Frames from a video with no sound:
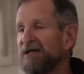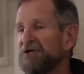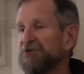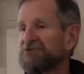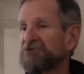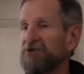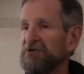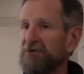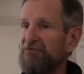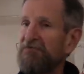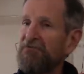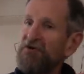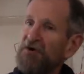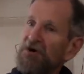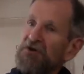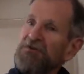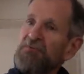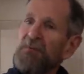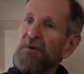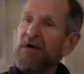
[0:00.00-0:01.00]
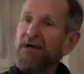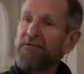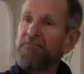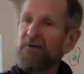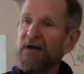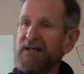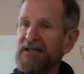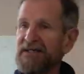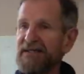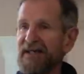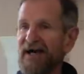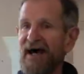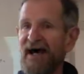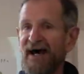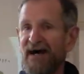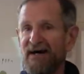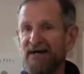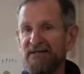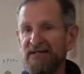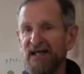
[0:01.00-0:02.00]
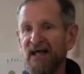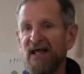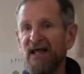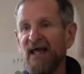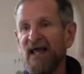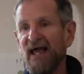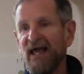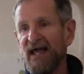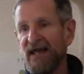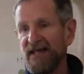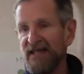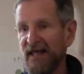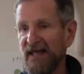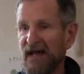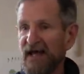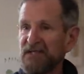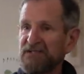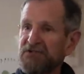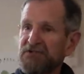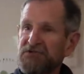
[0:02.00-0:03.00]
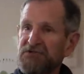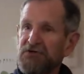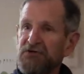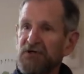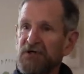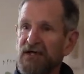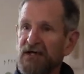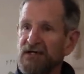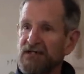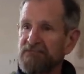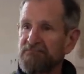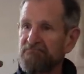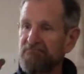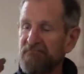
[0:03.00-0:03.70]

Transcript: So the 4th one went down, and then I took a